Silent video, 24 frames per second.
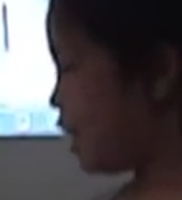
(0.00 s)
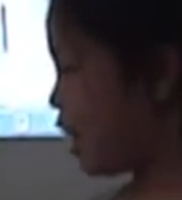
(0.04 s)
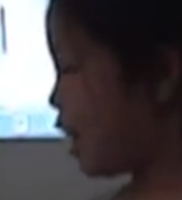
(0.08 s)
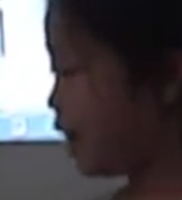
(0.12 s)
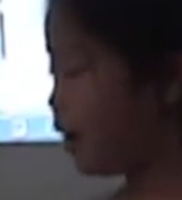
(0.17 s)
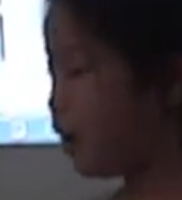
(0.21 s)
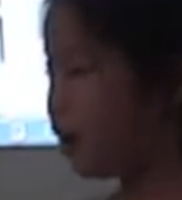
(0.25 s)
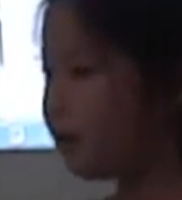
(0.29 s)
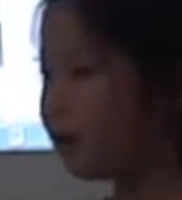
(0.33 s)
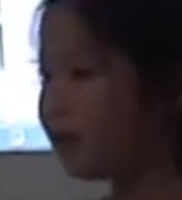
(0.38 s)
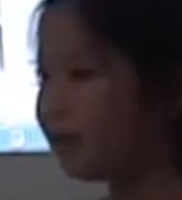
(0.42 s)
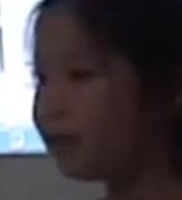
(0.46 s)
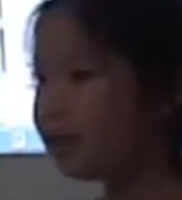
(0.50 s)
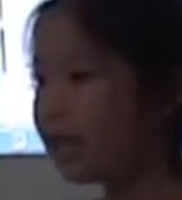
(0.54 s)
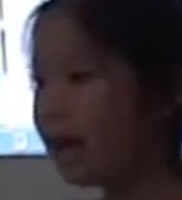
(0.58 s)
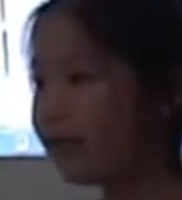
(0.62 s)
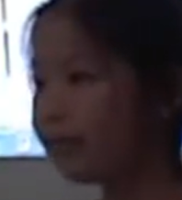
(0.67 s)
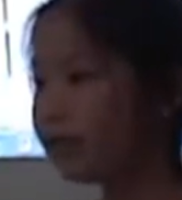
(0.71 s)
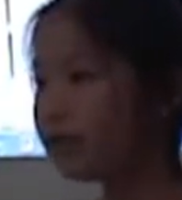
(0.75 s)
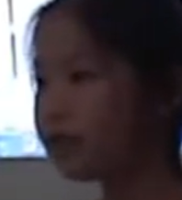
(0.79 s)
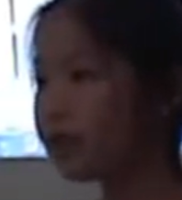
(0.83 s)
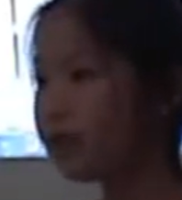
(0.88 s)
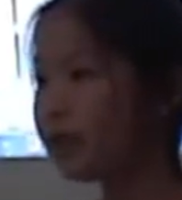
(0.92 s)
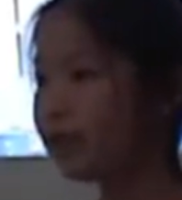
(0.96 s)
I always
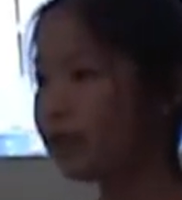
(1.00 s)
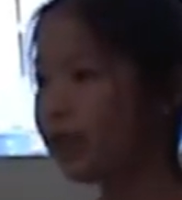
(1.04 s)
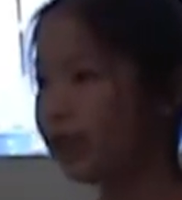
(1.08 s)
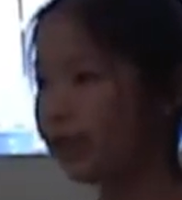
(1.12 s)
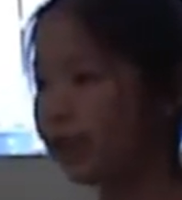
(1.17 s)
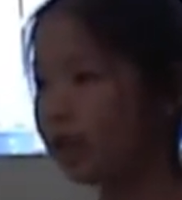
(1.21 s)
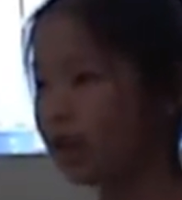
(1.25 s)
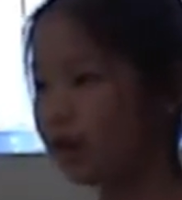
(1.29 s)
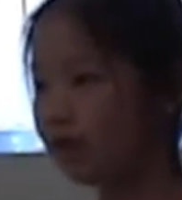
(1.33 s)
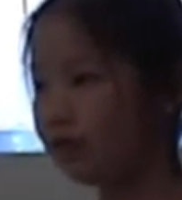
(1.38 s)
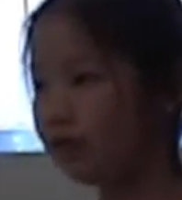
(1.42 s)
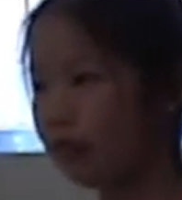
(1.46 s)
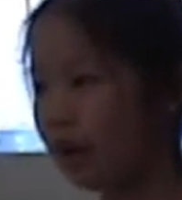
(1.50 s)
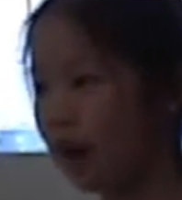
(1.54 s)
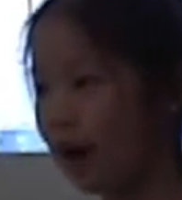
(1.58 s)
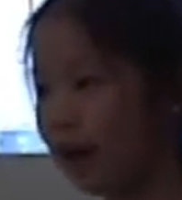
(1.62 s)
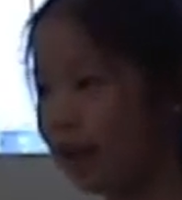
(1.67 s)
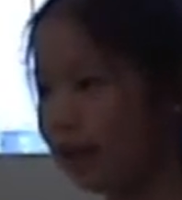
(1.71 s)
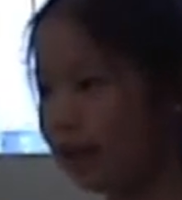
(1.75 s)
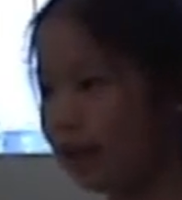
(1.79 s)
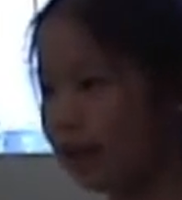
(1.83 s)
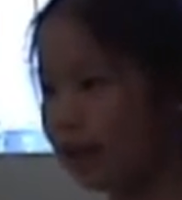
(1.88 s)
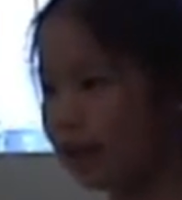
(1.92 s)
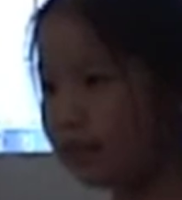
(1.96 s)
have a routine on
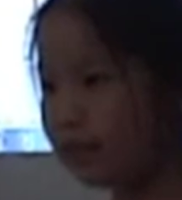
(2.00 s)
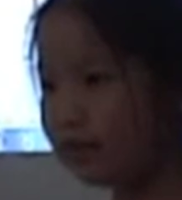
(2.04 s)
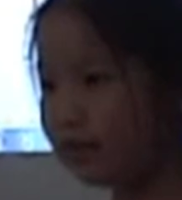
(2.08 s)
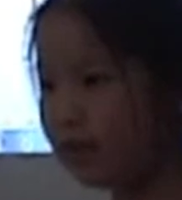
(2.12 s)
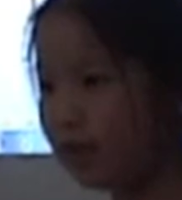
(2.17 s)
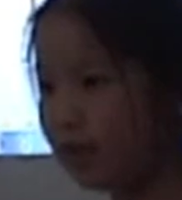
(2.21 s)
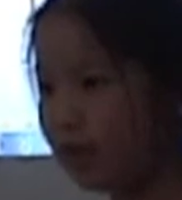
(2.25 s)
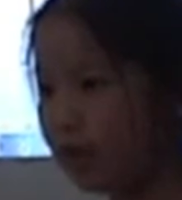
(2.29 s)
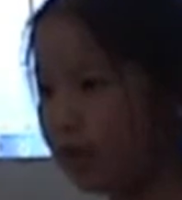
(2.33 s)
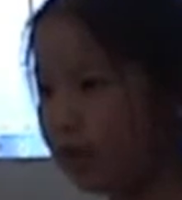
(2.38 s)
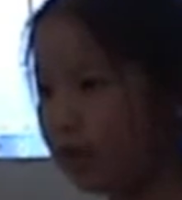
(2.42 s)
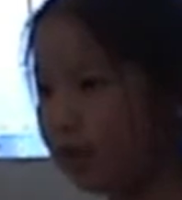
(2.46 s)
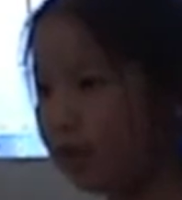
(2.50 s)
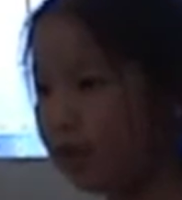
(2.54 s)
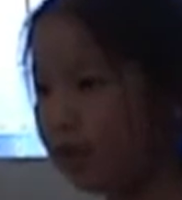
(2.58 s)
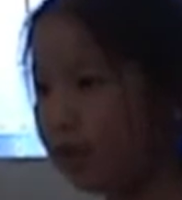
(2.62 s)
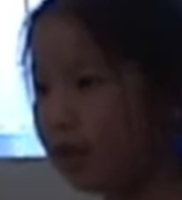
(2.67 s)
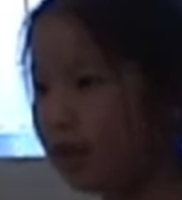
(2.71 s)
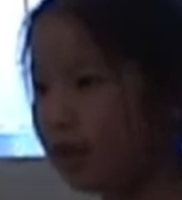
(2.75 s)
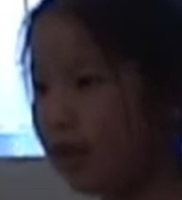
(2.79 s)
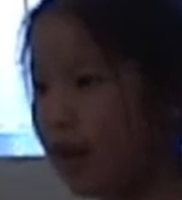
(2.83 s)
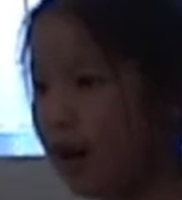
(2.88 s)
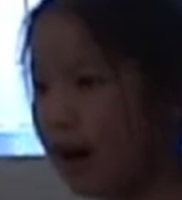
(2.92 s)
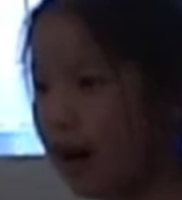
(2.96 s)
Fridays,
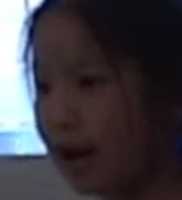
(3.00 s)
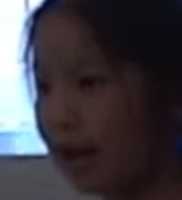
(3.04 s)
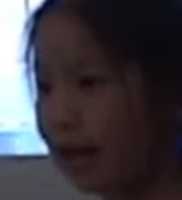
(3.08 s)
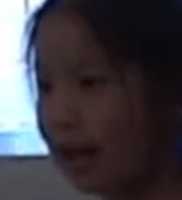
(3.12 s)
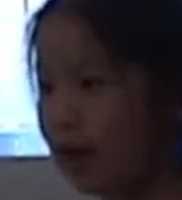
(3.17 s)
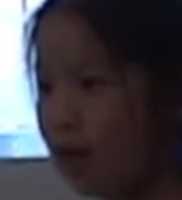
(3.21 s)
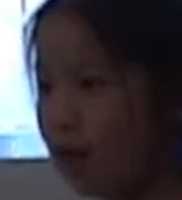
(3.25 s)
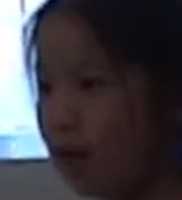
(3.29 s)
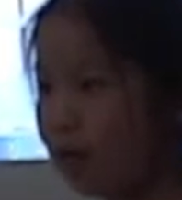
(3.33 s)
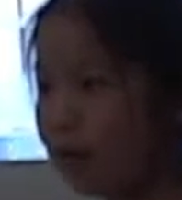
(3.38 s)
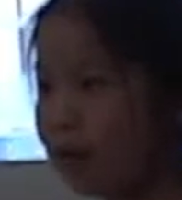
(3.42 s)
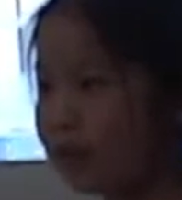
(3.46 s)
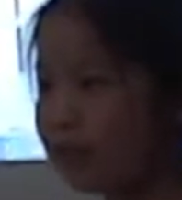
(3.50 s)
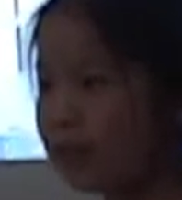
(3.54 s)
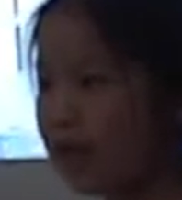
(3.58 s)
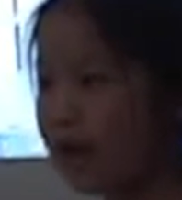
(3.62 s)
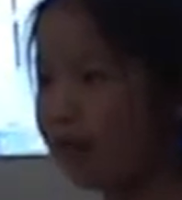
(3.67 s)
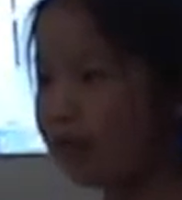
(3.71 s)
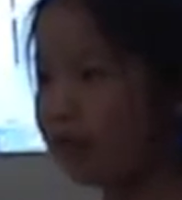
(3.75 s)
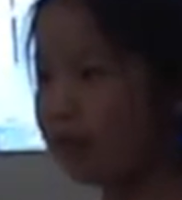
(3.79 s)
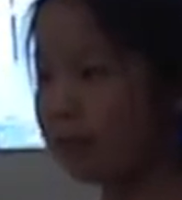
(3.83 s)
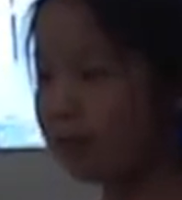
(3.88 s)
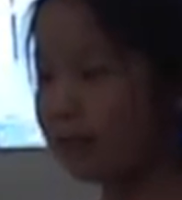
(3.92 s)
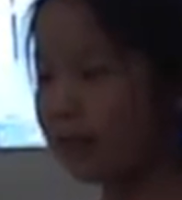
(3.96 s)
I always
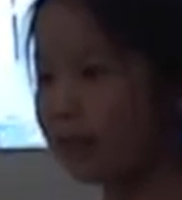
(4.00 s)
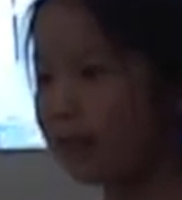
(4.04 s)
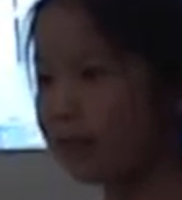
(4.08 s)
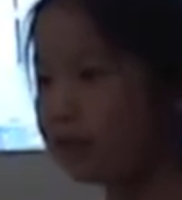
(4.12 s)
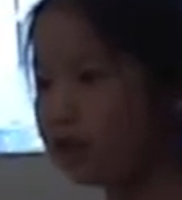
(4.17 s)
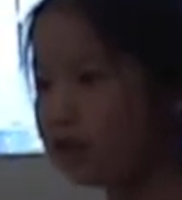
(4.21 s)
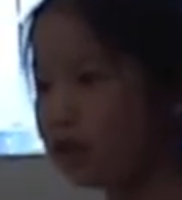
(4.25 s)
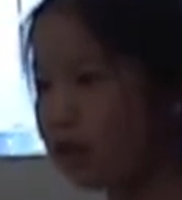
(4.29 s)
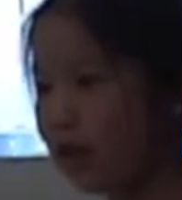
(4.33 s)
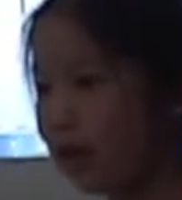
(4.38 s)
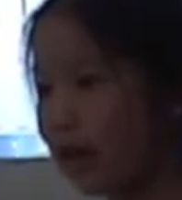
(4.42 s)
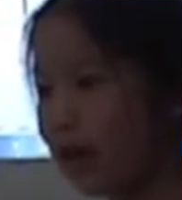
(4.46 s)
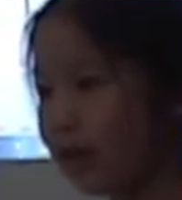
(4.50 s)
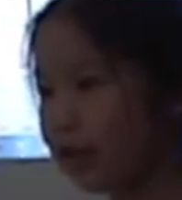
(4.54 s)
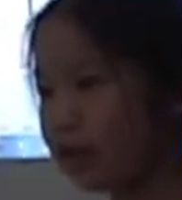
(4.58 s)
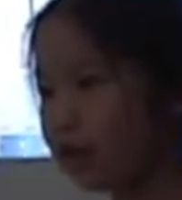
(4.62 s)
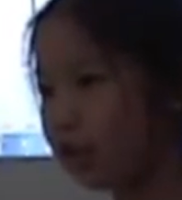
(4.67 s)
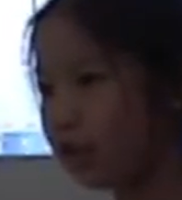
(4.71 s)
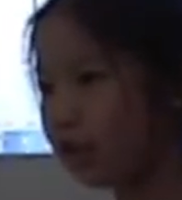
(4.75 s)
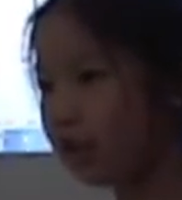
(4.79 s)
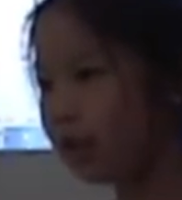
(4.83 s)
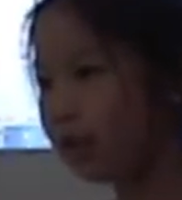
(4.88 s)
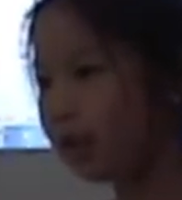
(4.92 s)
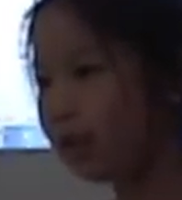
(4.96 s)
have to make sure I
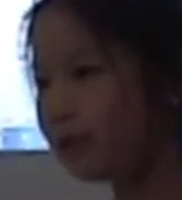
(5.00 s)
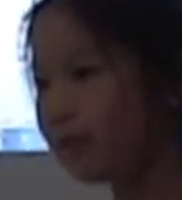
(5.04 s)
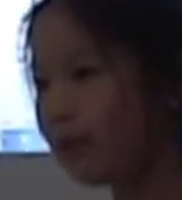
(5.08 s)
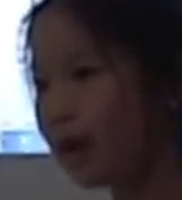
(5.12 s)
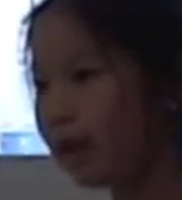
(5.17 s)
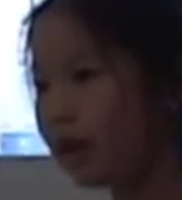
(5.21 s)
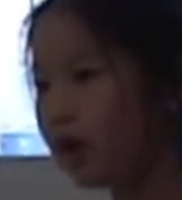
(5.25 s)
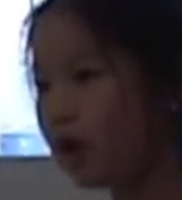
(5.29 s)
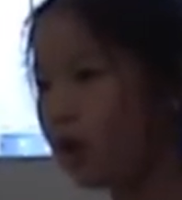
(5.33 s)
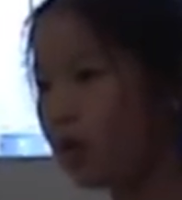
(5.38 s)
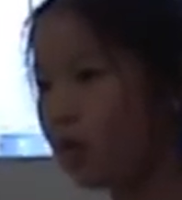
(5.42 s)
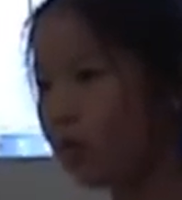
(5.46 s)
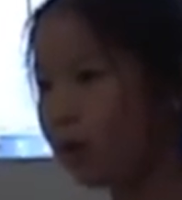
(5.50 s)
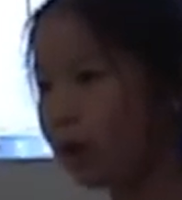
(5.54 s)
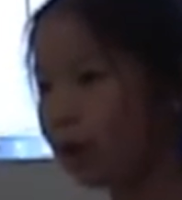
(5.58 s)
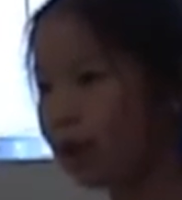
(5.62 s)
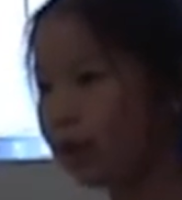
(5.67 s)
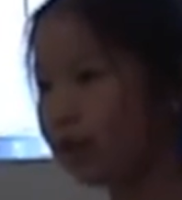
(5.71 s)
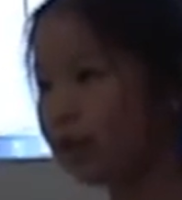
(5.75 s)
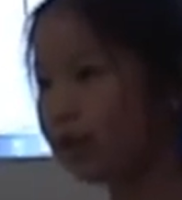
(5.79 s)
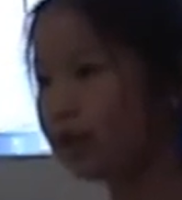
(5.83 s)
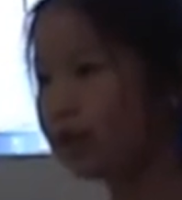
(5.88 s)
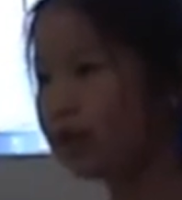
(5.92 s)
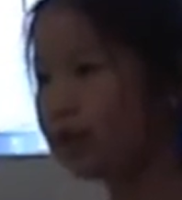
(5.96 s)
turn in my
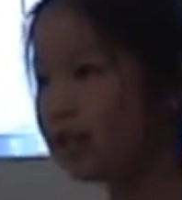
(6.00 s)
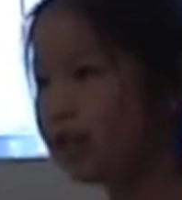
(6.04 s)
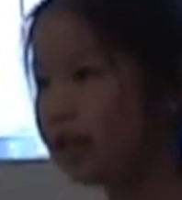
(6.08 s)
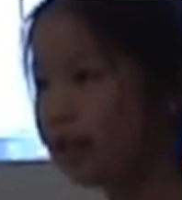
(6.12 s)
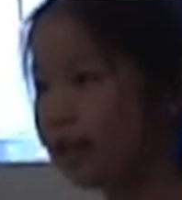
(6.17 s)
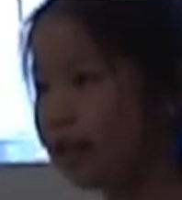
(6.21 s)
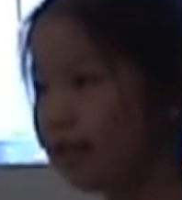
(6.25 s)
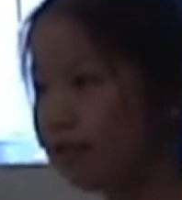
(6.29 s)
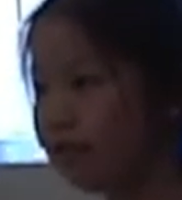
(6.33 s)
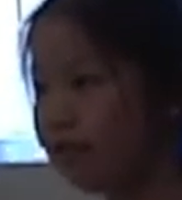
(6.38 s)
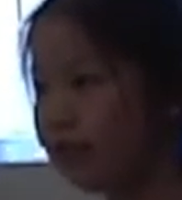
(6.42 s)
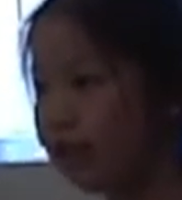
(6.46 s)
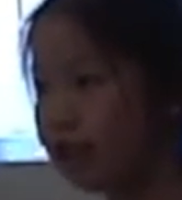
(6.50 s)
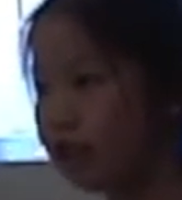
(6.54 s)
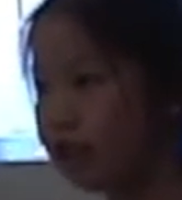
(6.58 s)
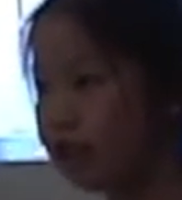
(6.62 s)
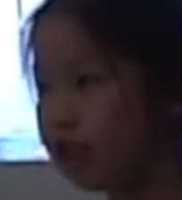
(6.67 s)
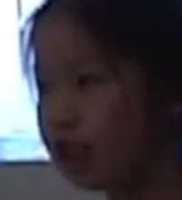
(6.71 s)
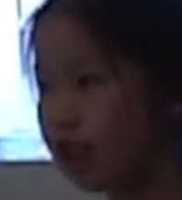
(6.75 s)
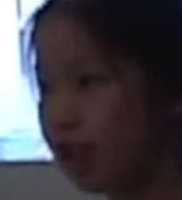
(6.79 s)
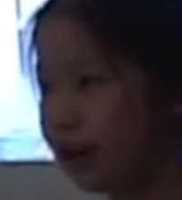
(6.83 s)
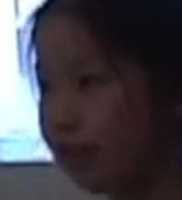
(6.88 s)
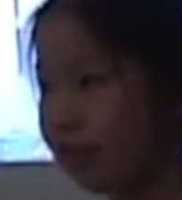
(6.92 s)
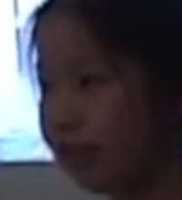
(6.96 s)
homework and
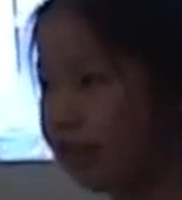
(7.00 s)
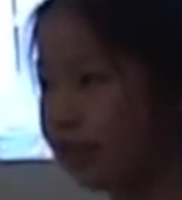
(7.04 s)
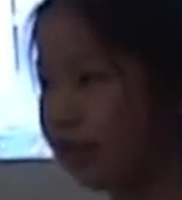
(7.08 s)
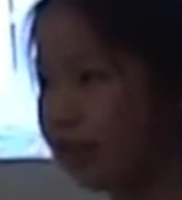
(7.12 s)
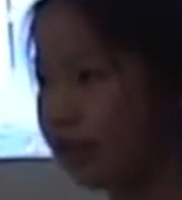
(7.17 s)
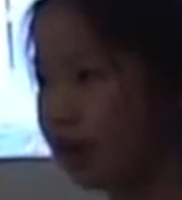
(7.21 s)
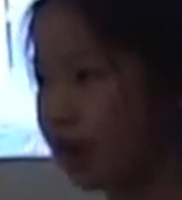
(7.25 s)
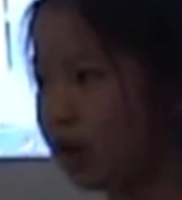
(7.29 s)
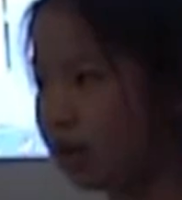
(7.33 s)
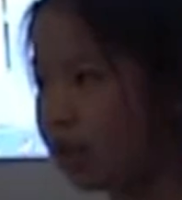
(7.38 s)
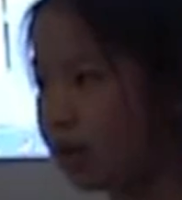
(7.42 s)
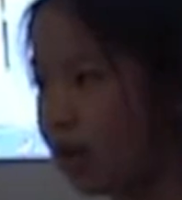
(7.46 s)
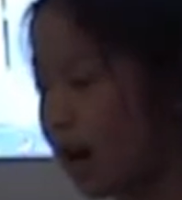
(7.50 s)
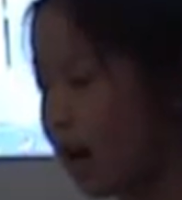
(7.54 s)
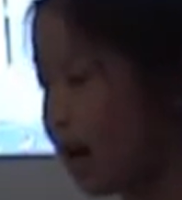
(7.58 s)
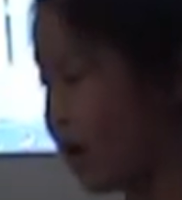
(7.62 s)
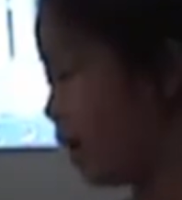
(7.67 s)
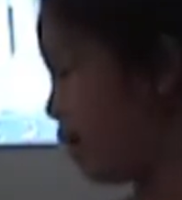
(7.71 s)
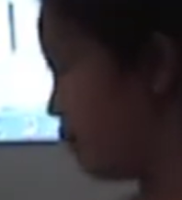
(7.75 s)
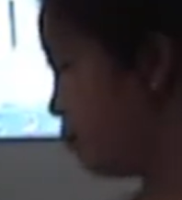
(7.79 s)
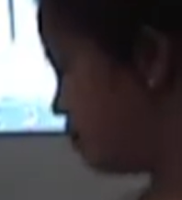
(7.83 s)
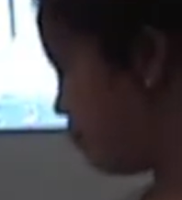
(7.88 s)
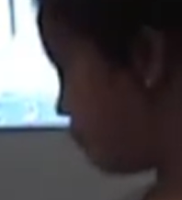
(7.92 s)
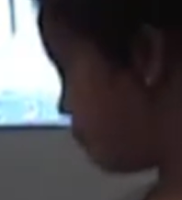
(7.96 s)
finish everything on
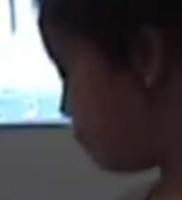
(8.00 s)
time.